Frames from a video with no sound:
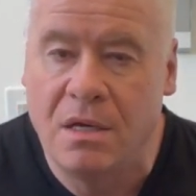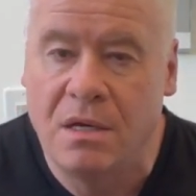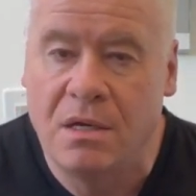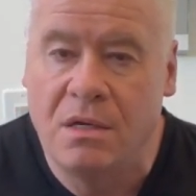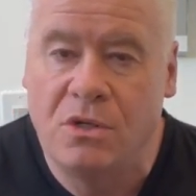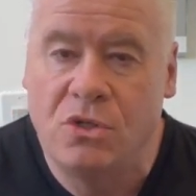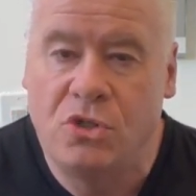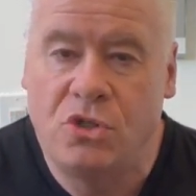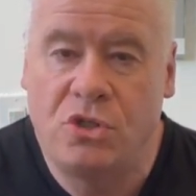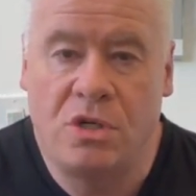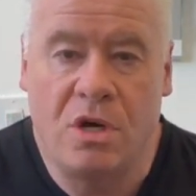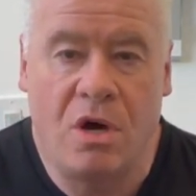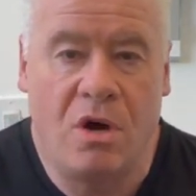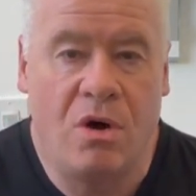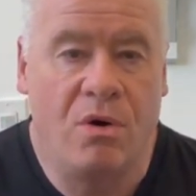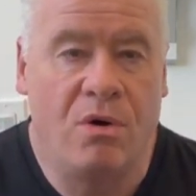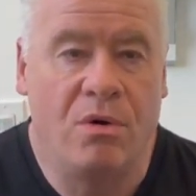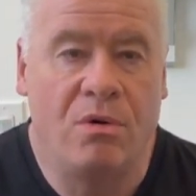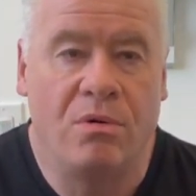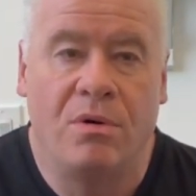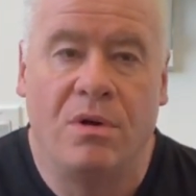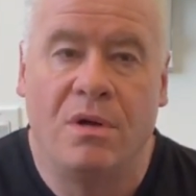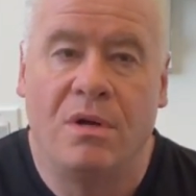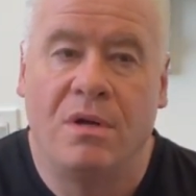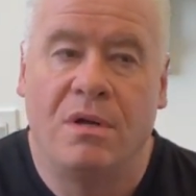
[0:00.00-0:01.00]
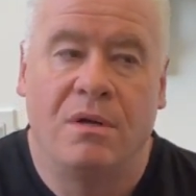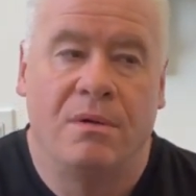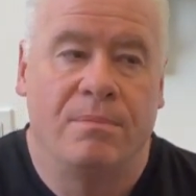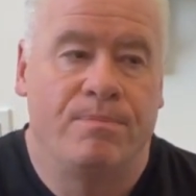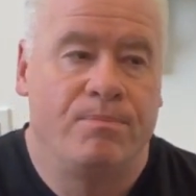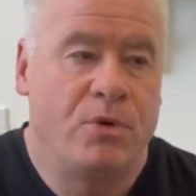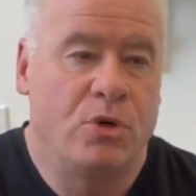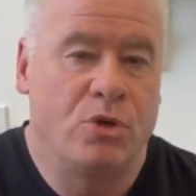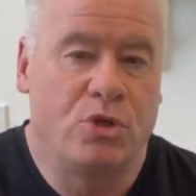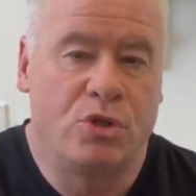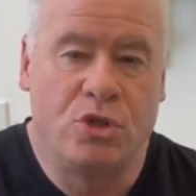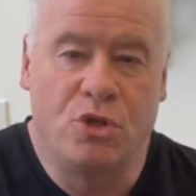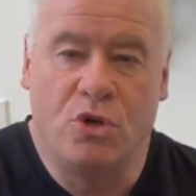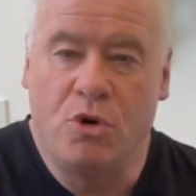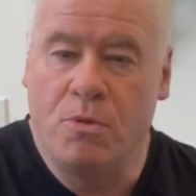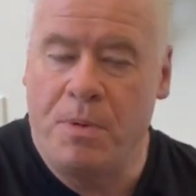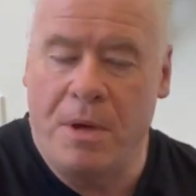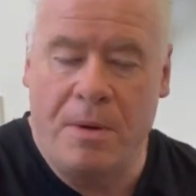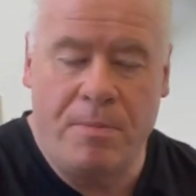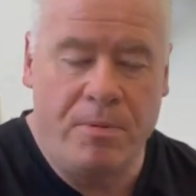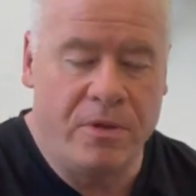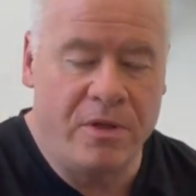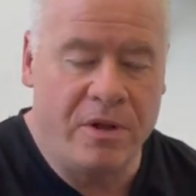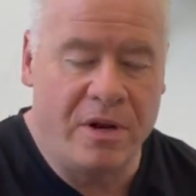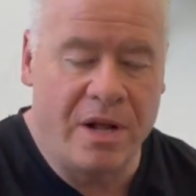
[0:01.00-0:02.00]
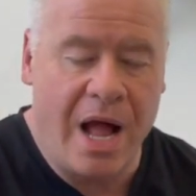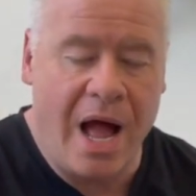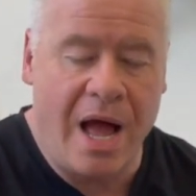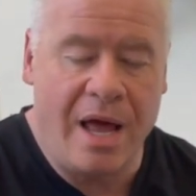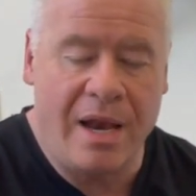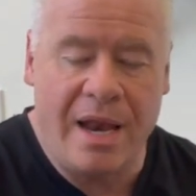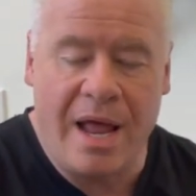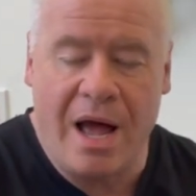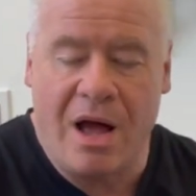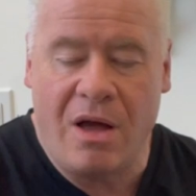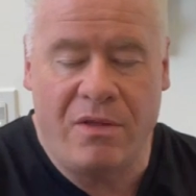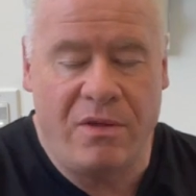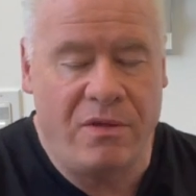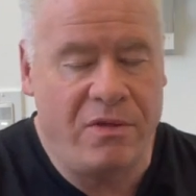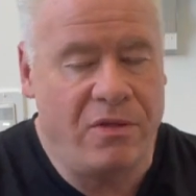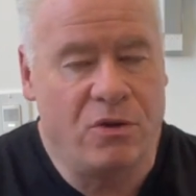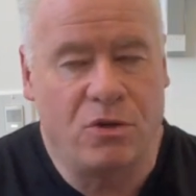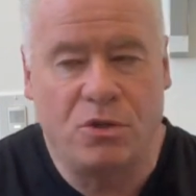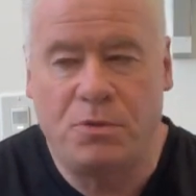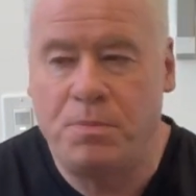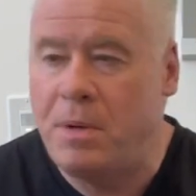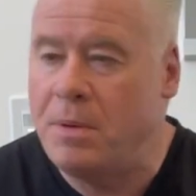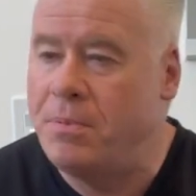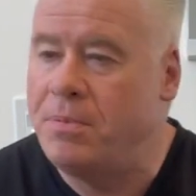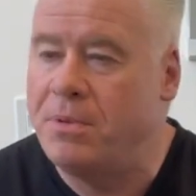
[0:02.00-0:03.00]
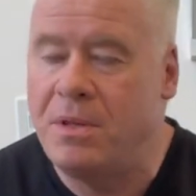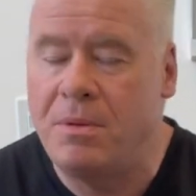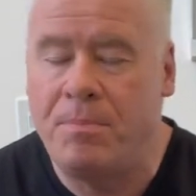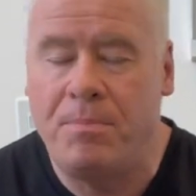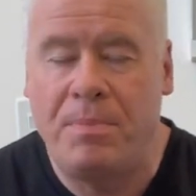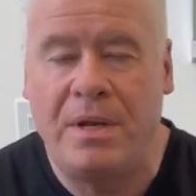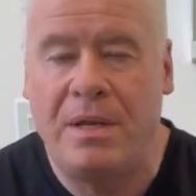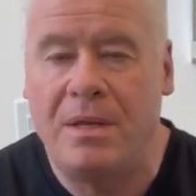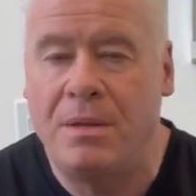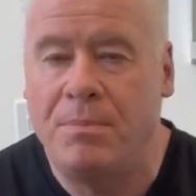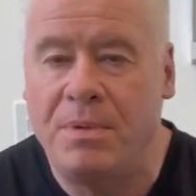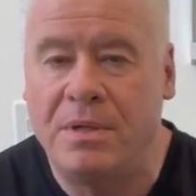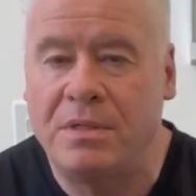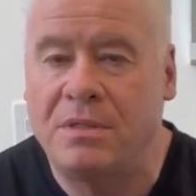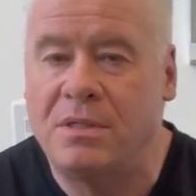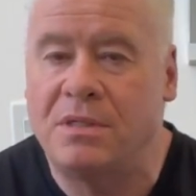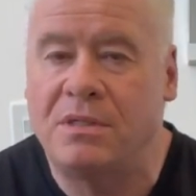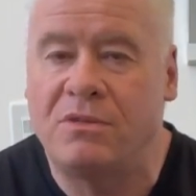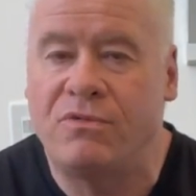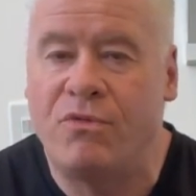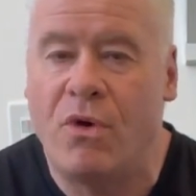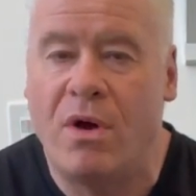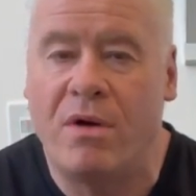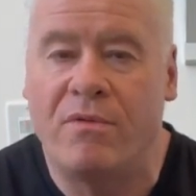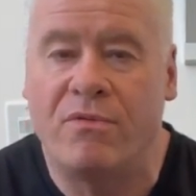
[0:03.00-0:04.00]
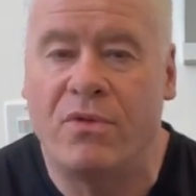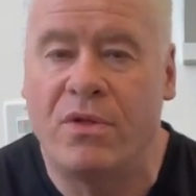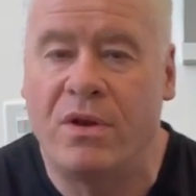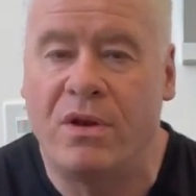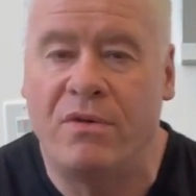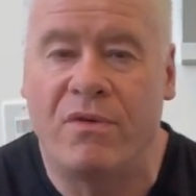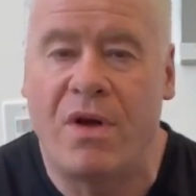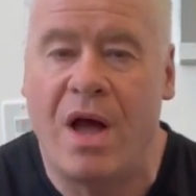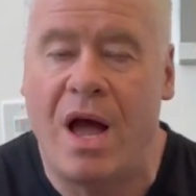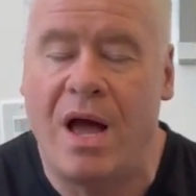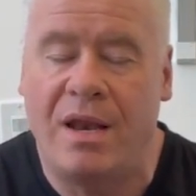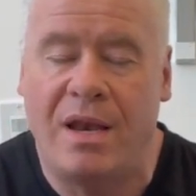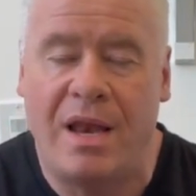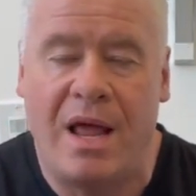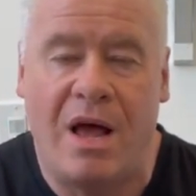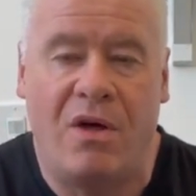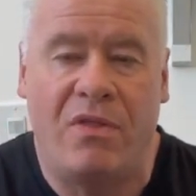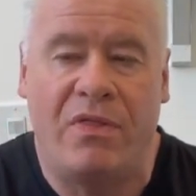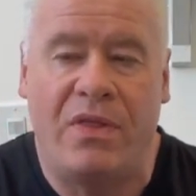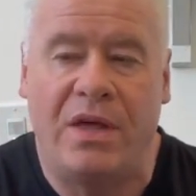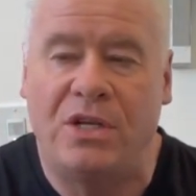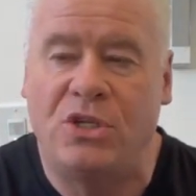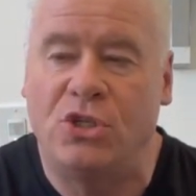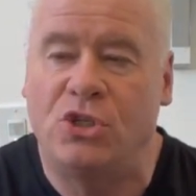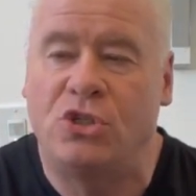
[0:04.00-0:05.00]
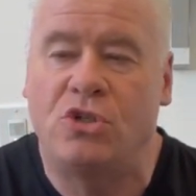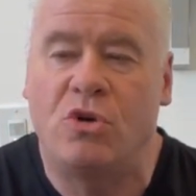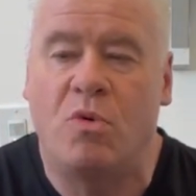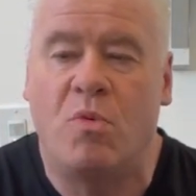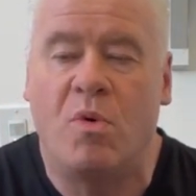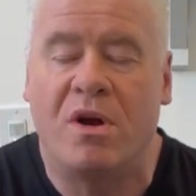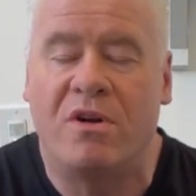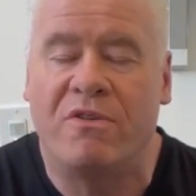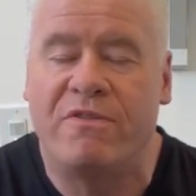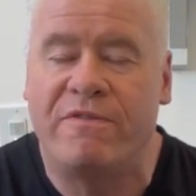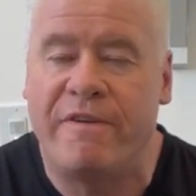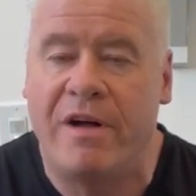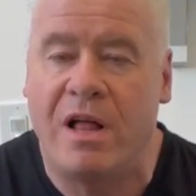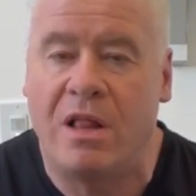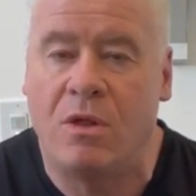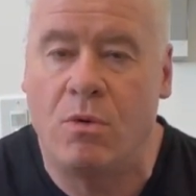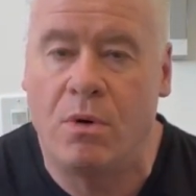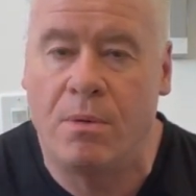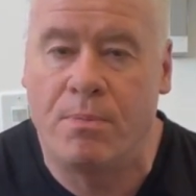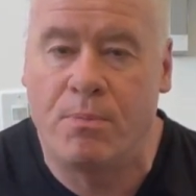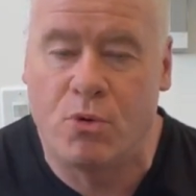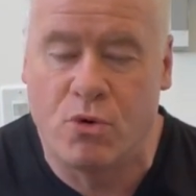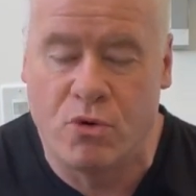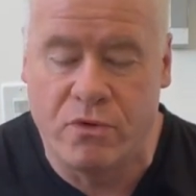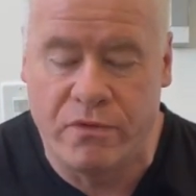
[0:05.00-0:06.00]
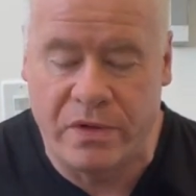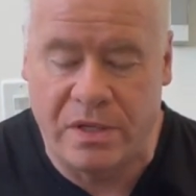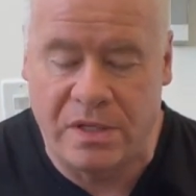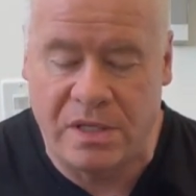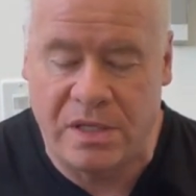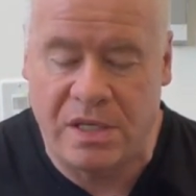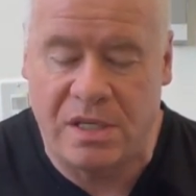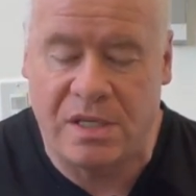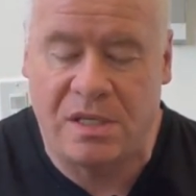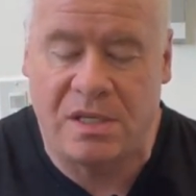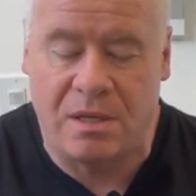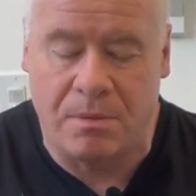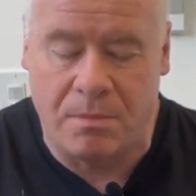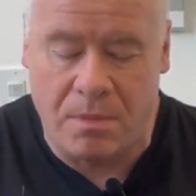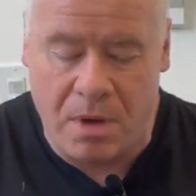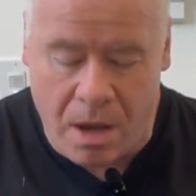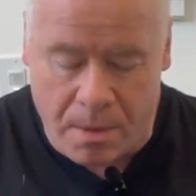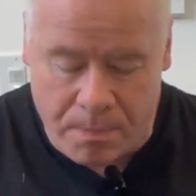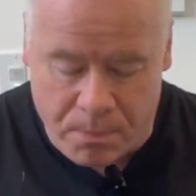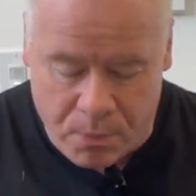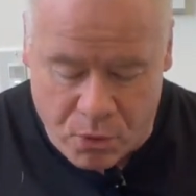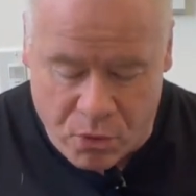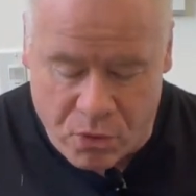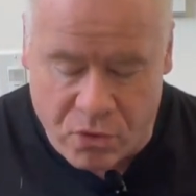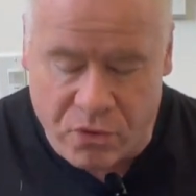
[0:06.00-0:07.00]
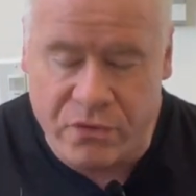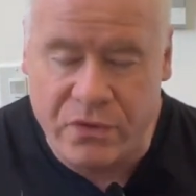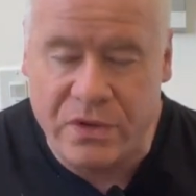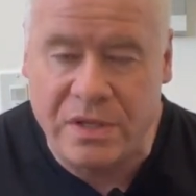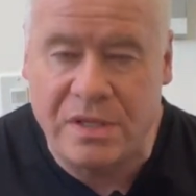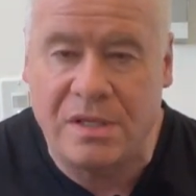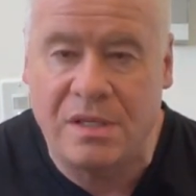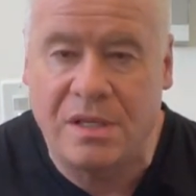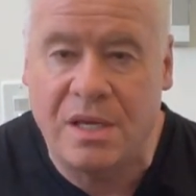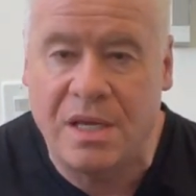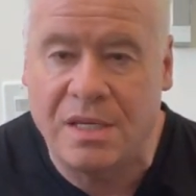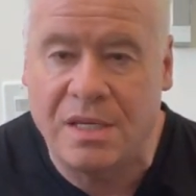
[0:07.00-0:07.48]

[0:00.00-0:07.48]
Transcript: So there's new people that have gotten out, and there's people that have been in the business forever that have gotten out, and they just don't want to follow a proven system. A proven,